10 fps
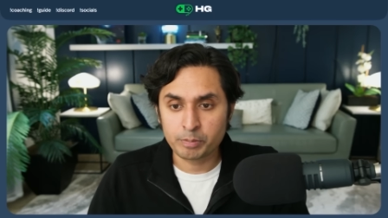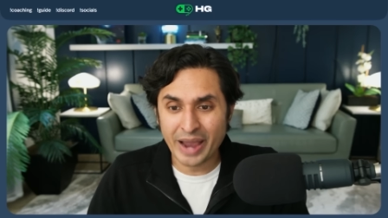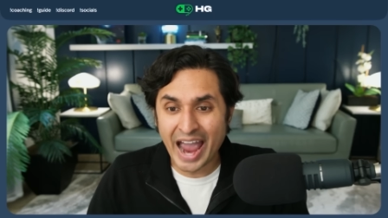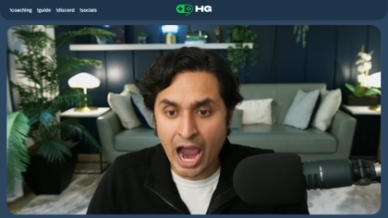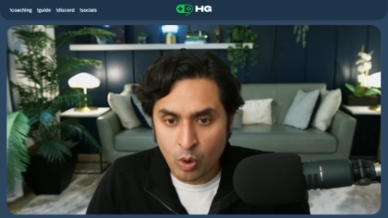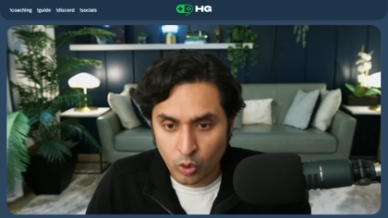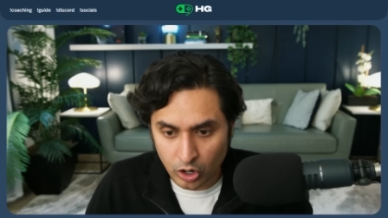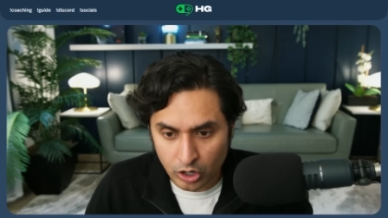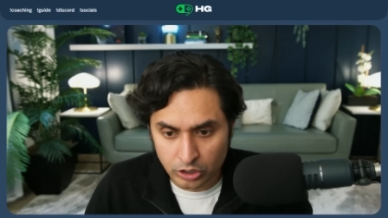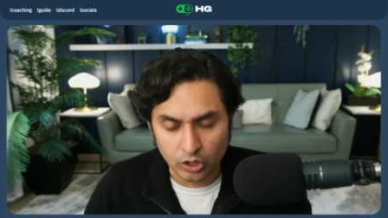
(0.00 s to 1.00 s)

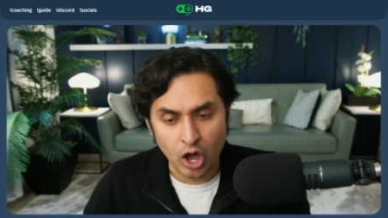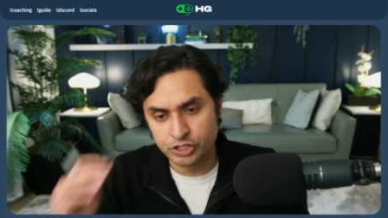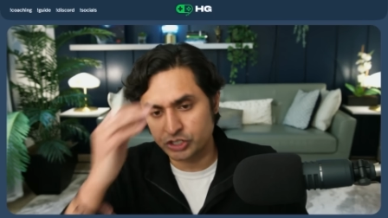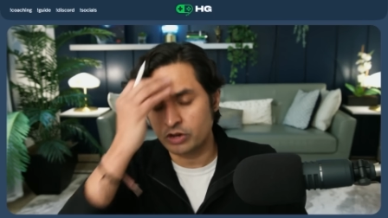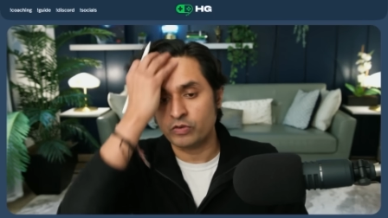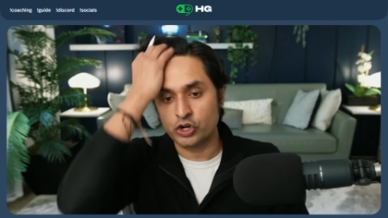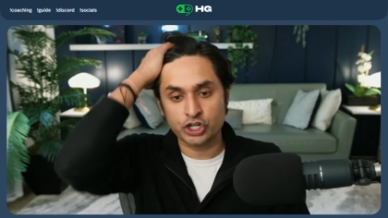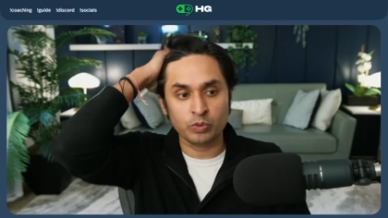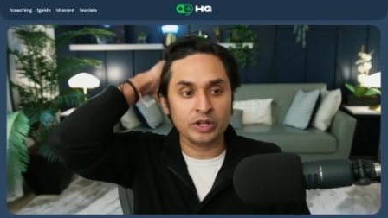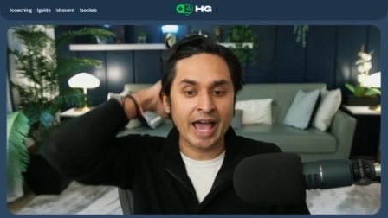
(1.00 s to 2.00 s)
power loss
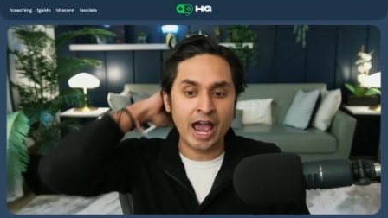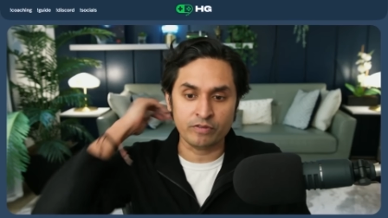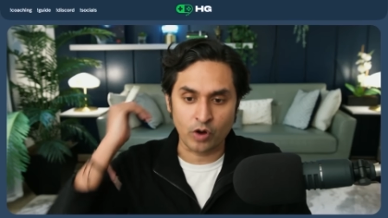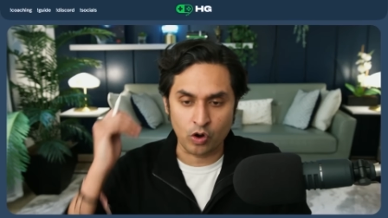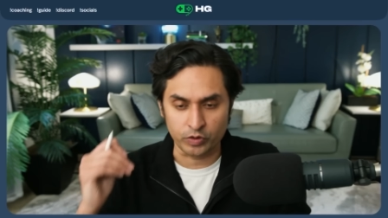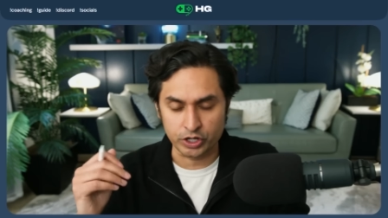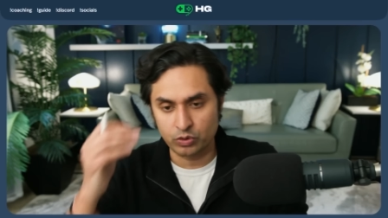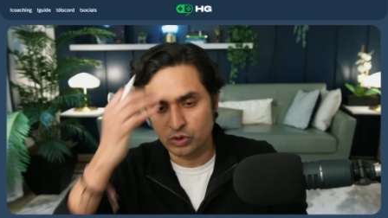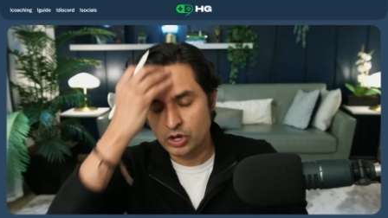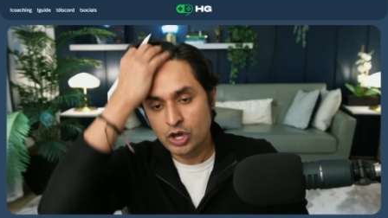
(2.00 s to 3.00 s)
aversion will have over you.
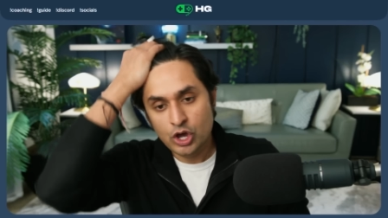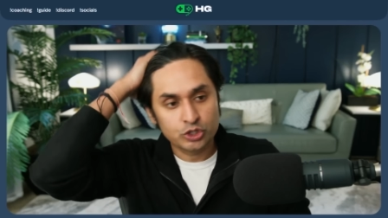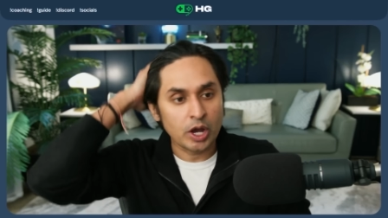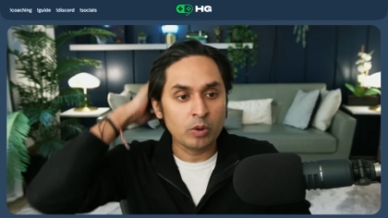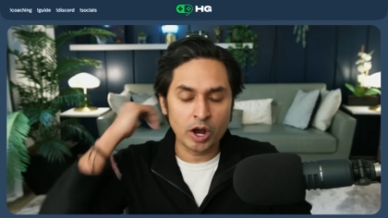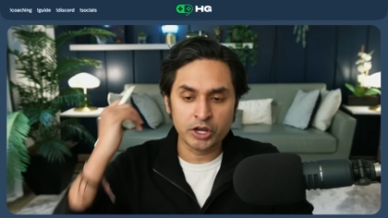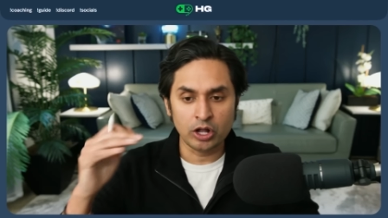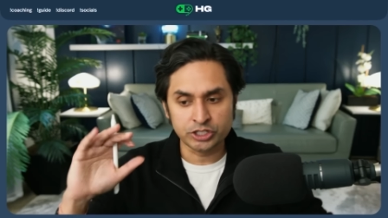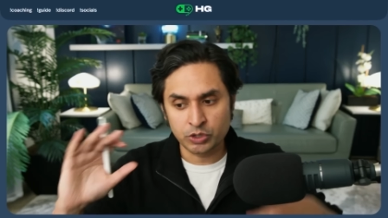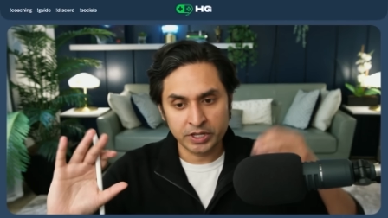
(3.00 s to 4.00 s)
So I want
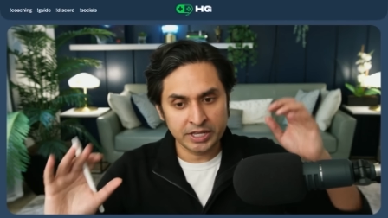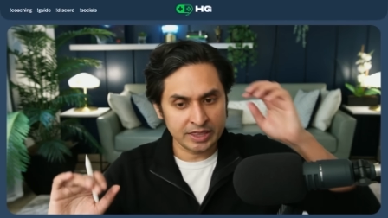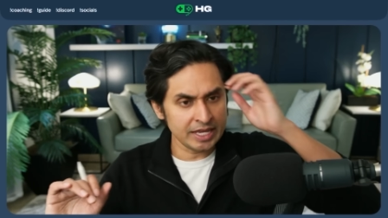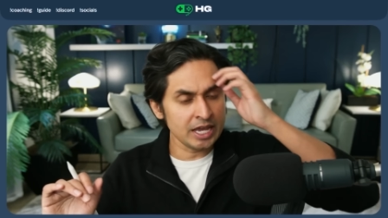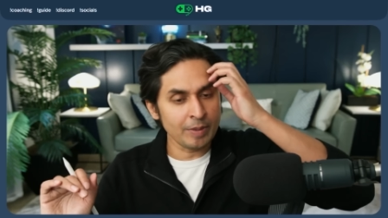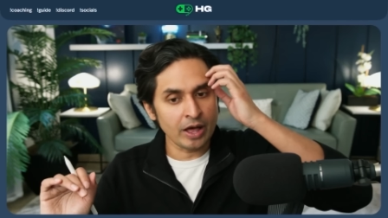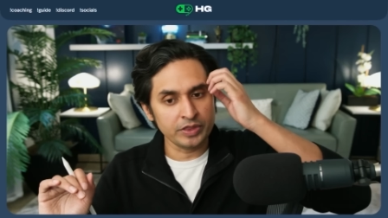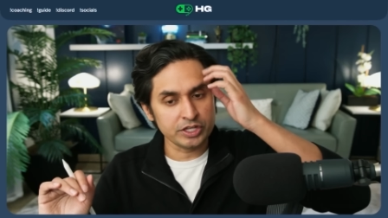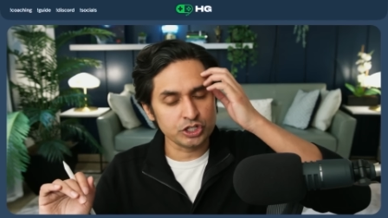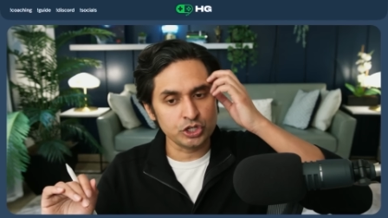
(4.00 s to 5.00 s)
y'all to really think about
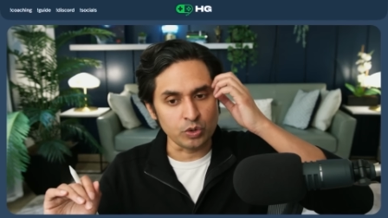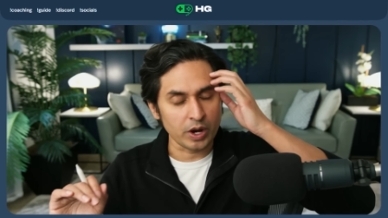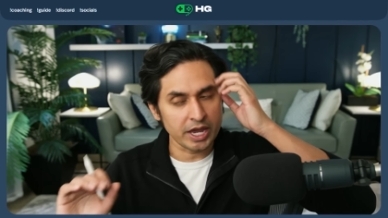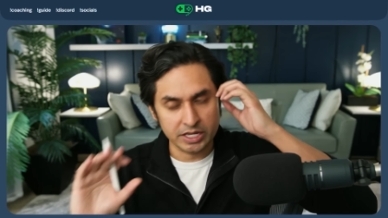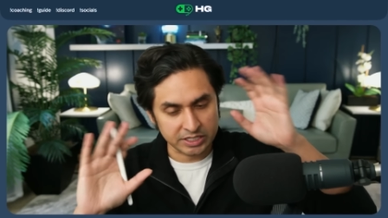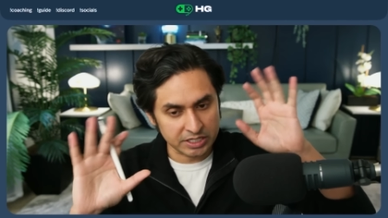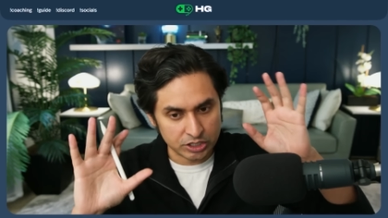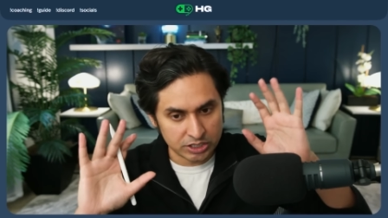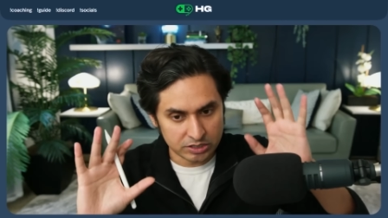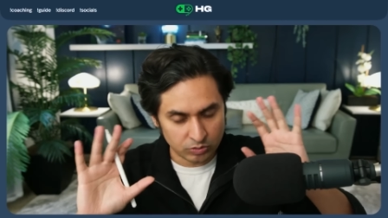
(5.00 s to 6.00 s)
this too, okay? Because this
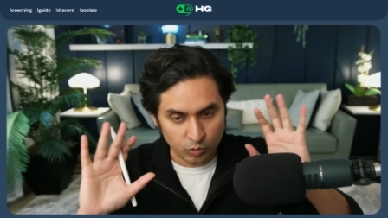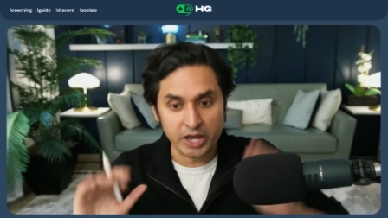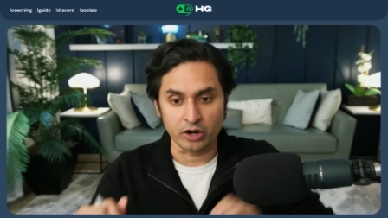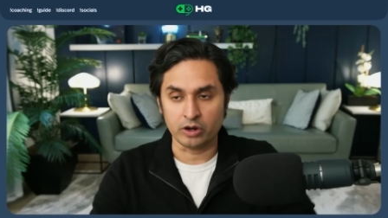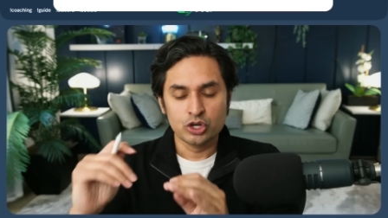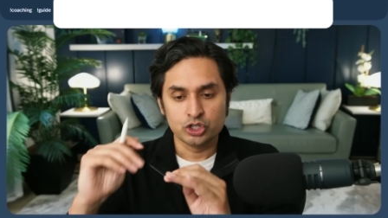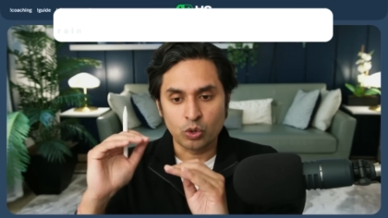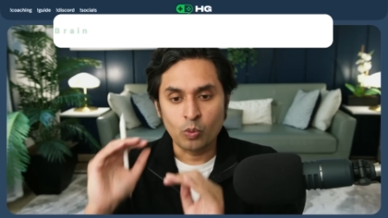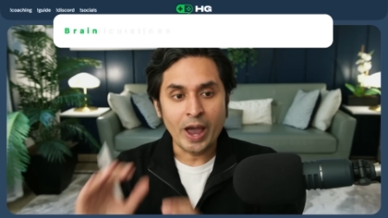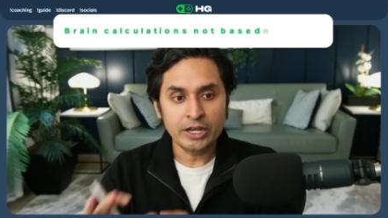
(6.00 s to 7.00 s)
is weird. So
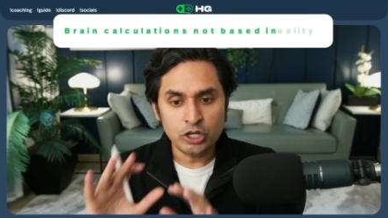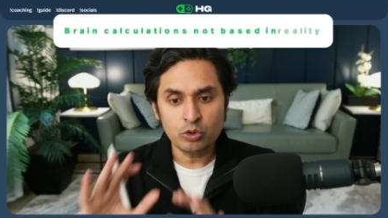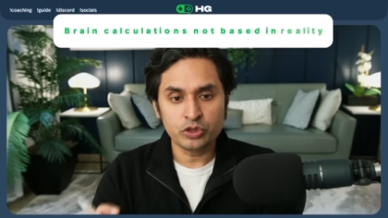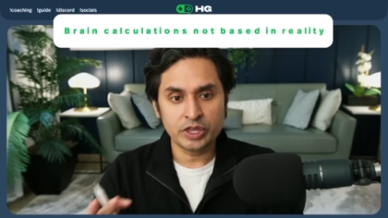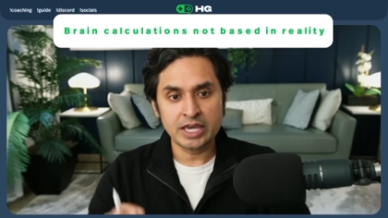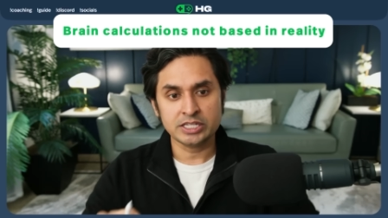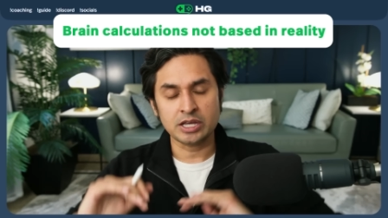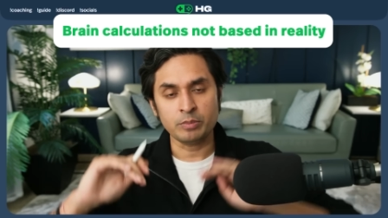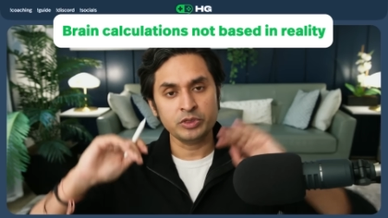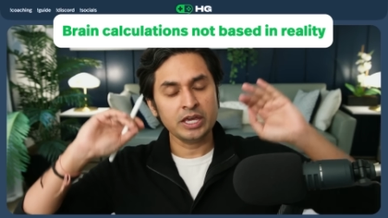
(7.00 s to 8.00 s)
when you think
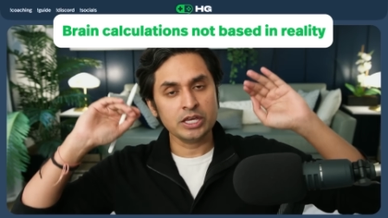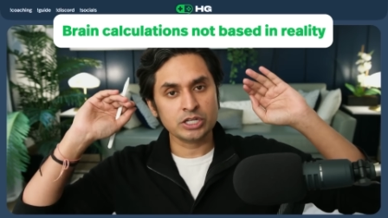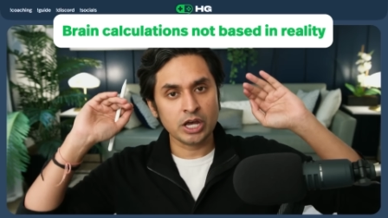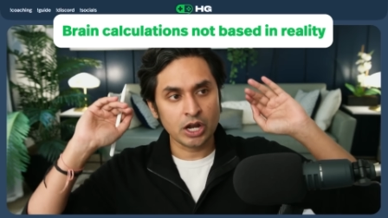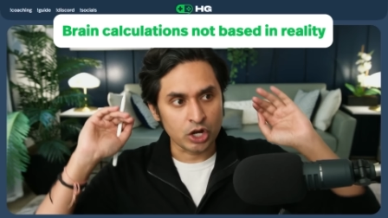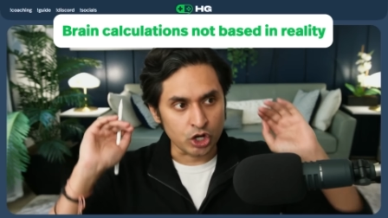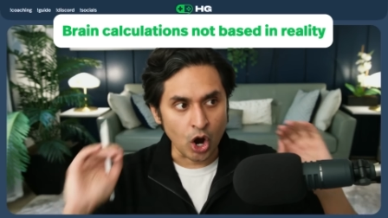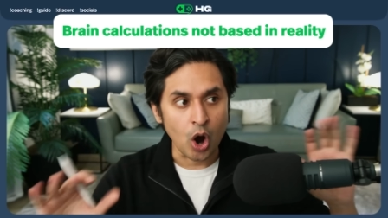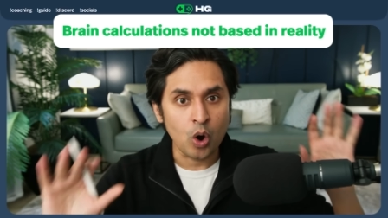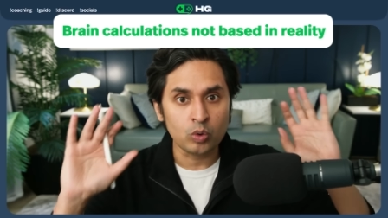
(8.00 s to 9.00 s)
something is gonna
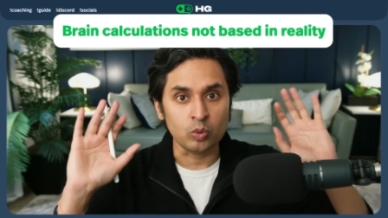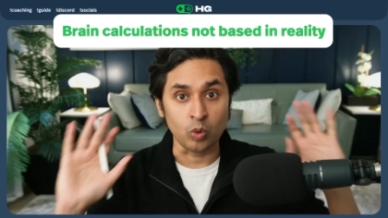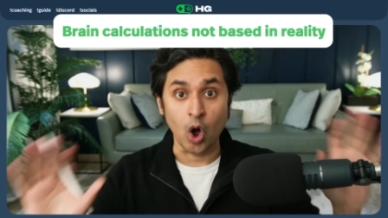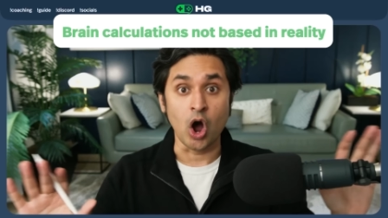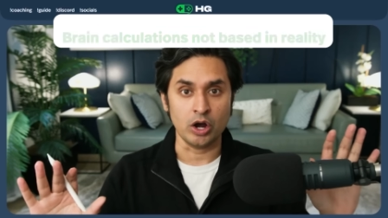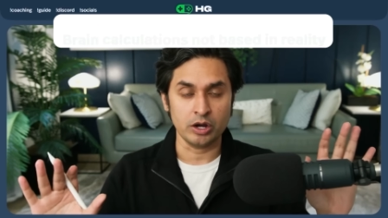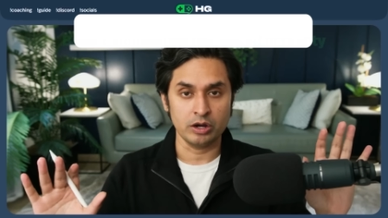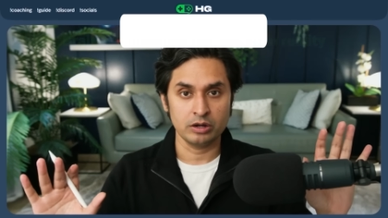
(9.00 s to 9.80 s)
go wrong,